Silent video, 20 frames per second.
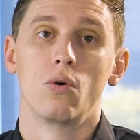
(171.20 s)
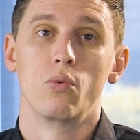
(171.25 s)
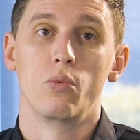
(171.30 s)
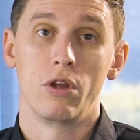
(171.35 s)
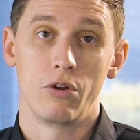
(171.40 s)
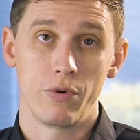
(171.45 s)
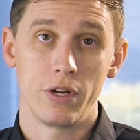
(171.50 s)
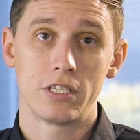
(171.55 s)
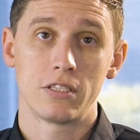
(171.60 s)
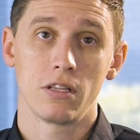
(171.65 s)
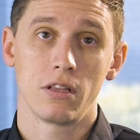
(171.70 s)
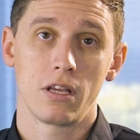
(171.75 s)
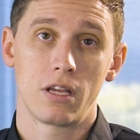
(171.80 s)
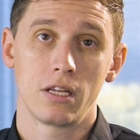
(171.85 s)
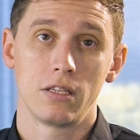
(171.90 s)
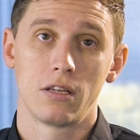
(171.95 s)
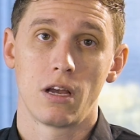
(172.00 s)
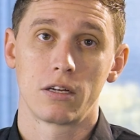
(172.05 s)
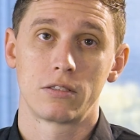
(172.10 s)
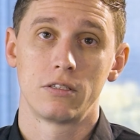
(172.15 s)
We recently
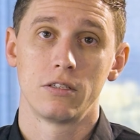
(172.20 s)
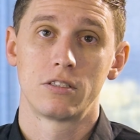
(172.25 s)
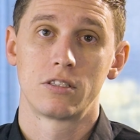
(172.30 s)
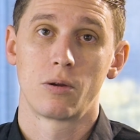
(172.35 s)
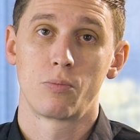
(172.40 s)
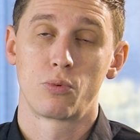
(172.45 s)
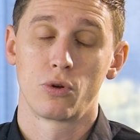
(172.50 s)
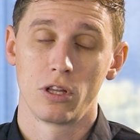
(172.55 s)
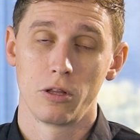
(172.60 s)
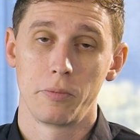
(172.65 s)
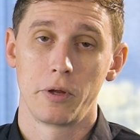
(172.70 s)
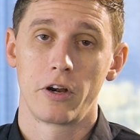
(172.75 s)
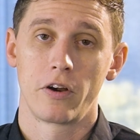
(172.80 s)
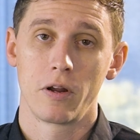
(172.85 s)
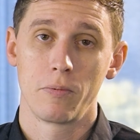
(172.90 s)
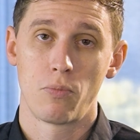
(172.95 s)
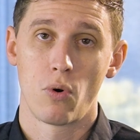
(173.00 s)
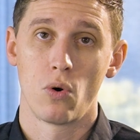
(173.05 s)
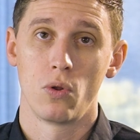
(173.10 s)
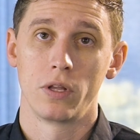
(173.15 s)
conducted some
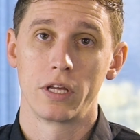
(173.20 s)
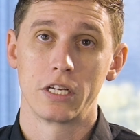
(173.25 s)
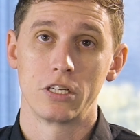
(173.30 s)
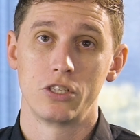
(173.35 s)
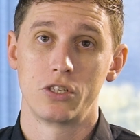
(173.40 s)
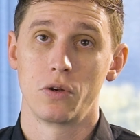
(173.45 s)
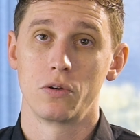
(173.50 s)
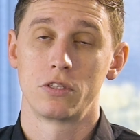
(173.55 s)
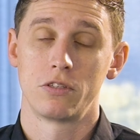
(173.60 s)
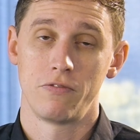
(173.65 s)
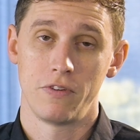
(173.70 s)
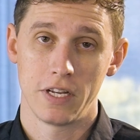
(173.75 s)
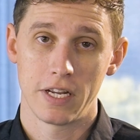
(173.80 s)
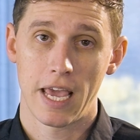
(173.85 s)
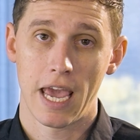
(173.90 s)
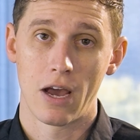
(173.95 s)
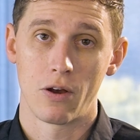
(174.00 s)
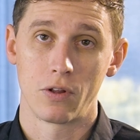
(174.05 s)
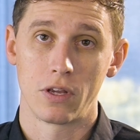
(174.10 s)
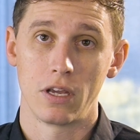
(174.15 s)
preliminary polling in Josephine
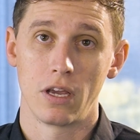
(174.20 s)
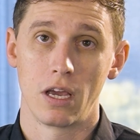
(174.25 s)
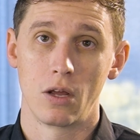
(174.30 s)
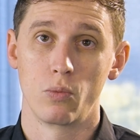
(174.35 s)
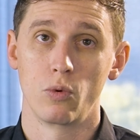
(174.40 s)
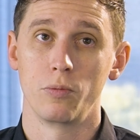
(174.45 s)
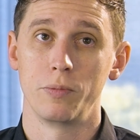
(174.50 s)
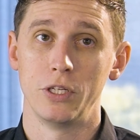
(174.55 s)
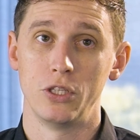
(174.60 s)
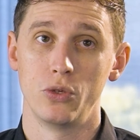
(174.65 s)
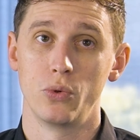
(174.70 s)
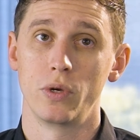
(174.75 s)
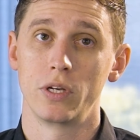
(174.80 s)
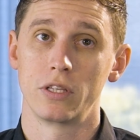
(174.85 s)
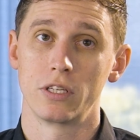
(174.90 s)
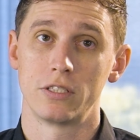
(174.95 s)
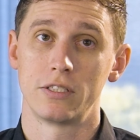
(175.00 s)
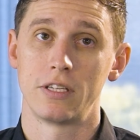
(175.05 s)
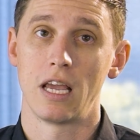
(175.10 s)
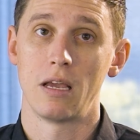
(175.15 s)
County and will be
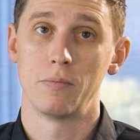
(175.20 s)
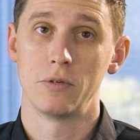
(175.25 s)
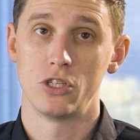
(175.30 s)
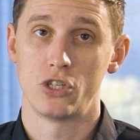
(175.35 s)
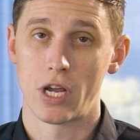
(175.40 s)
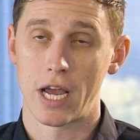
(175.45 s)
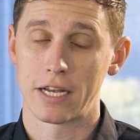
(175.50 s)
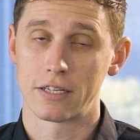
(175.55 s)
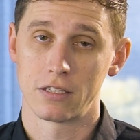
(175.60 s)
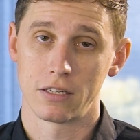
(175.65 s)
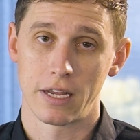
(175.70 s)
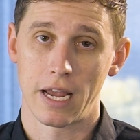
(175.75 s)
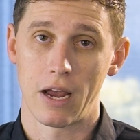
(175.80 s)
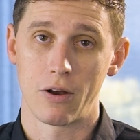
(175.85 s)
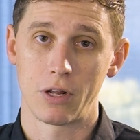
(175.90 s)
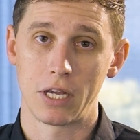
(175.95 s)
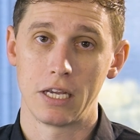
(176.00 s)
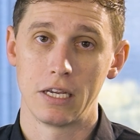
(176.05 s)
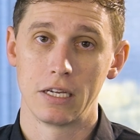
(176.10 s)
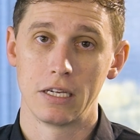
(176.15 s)
doing the same in Jackson
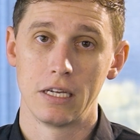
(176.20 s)
County.